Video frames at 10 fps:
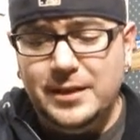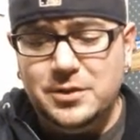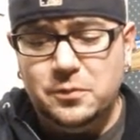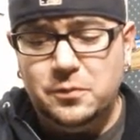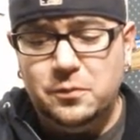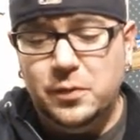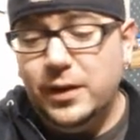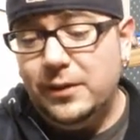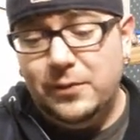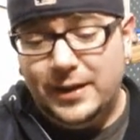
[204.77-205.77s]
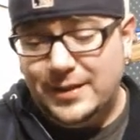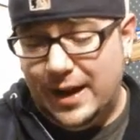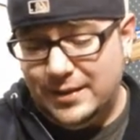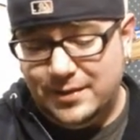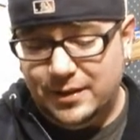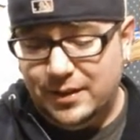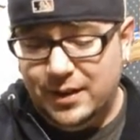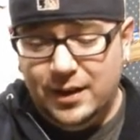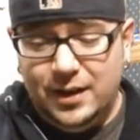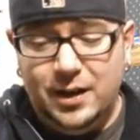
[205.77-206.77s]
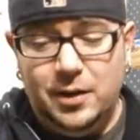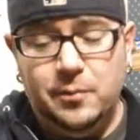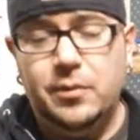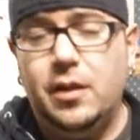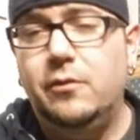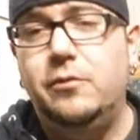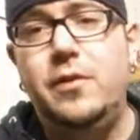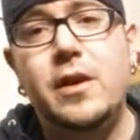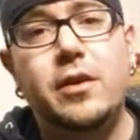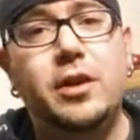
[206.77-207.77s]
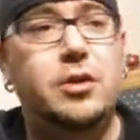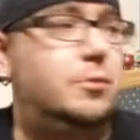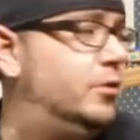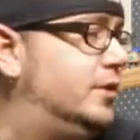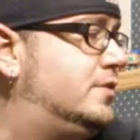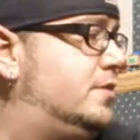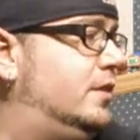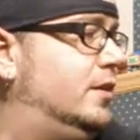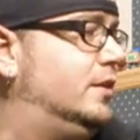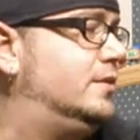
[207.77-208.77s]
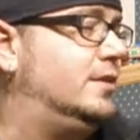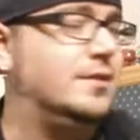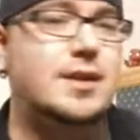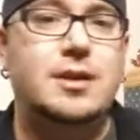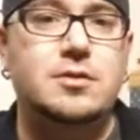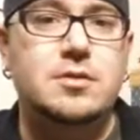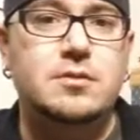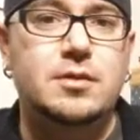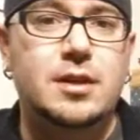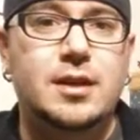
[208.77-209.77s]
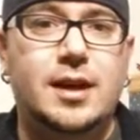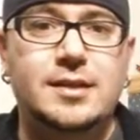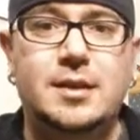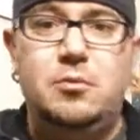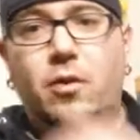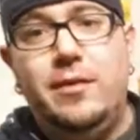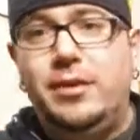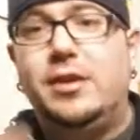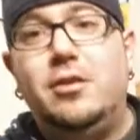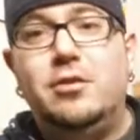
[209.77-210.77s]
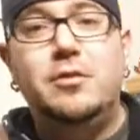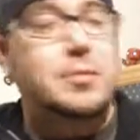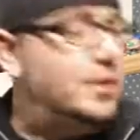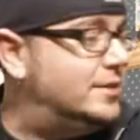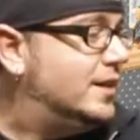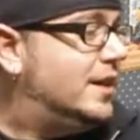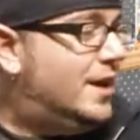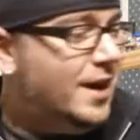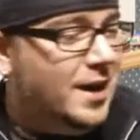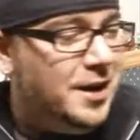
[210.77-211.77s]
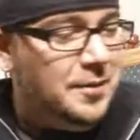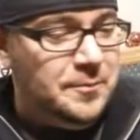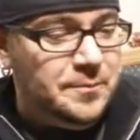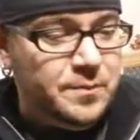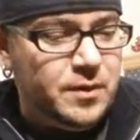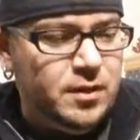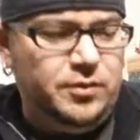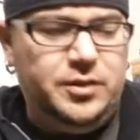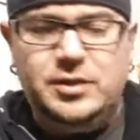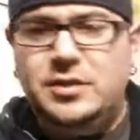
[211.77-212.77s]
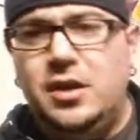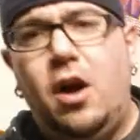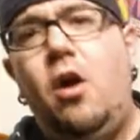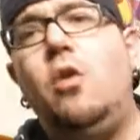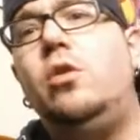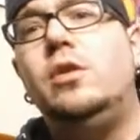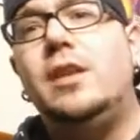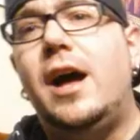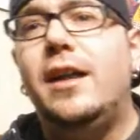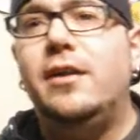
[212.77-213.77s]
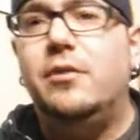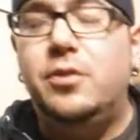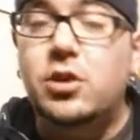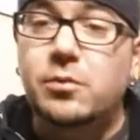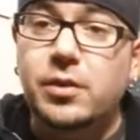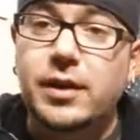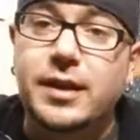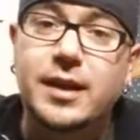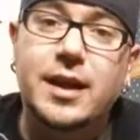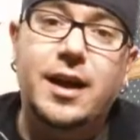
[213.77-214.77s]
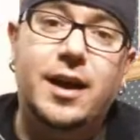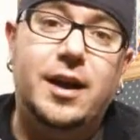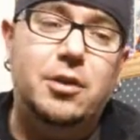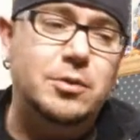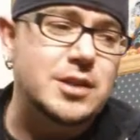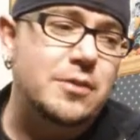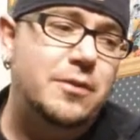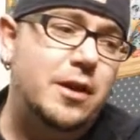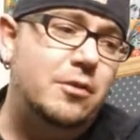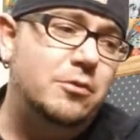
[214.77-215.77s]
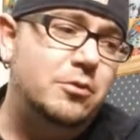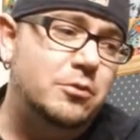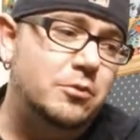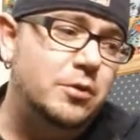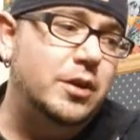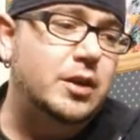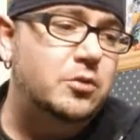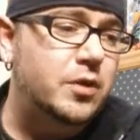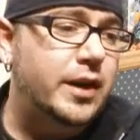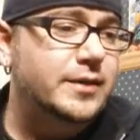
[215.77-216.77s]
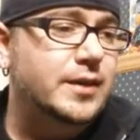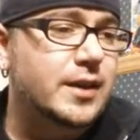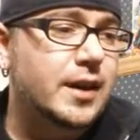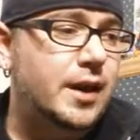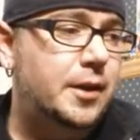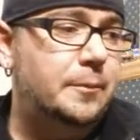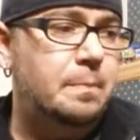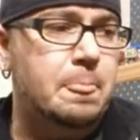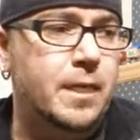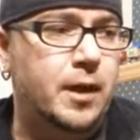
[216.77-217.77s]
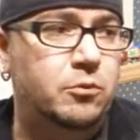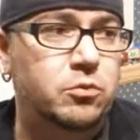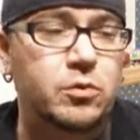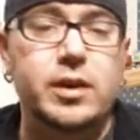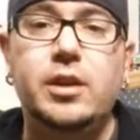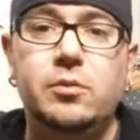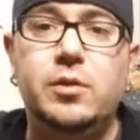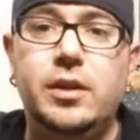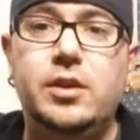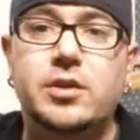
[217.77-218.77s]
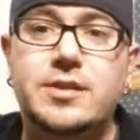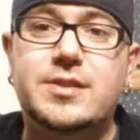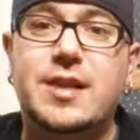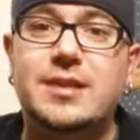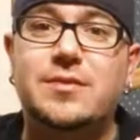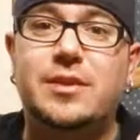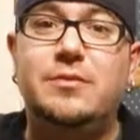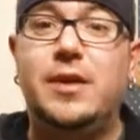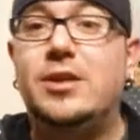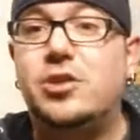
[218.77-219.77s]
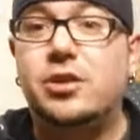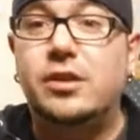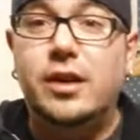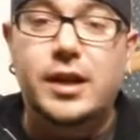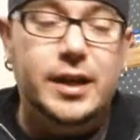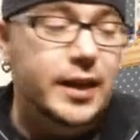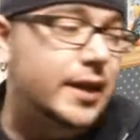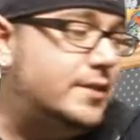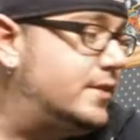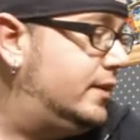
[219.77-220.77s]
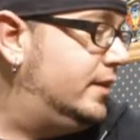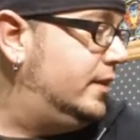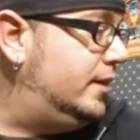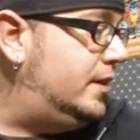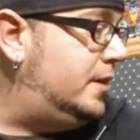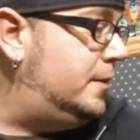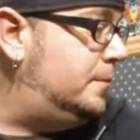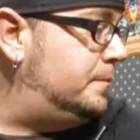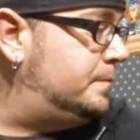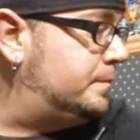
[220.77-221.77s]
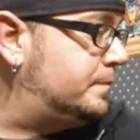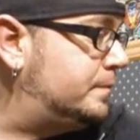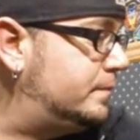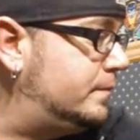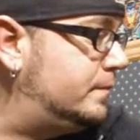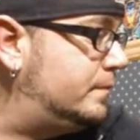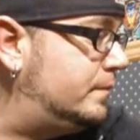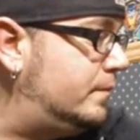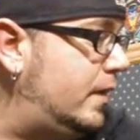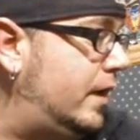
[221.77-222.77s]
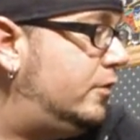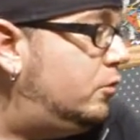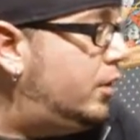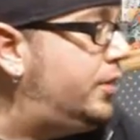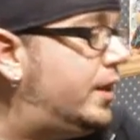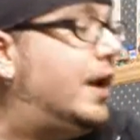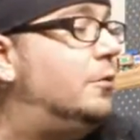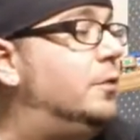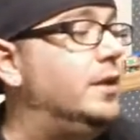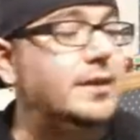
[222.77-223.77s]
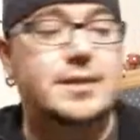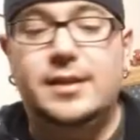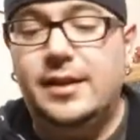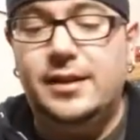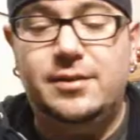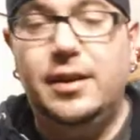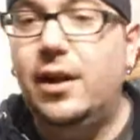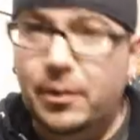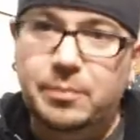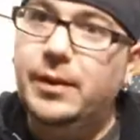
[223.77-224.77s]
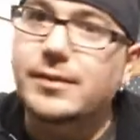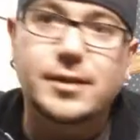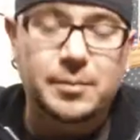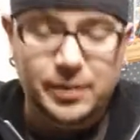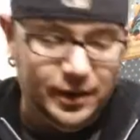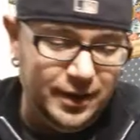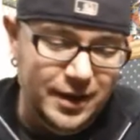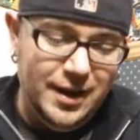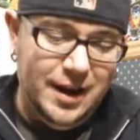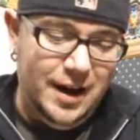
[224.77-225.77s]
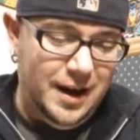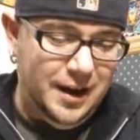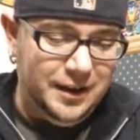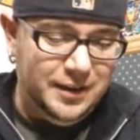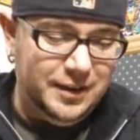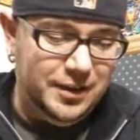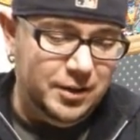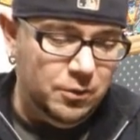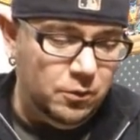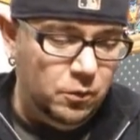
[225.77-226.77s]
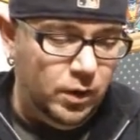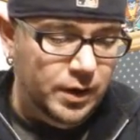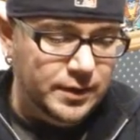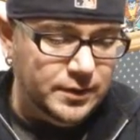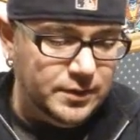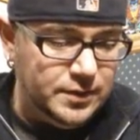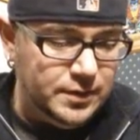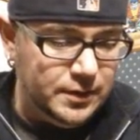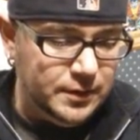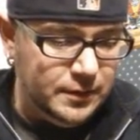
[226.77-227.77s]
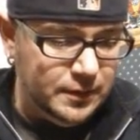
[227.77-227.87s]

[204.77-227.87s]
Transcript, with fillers: it's really fantastic. Um, very humorous. Here I'm gonna set this down so I stop waving it all over the place. Um, there's a whole lot of humor in it, uh, which I found really great. Um, a really really good sense of adventure in it. Um, and one thing I really did like, now I picked it up again, uh, was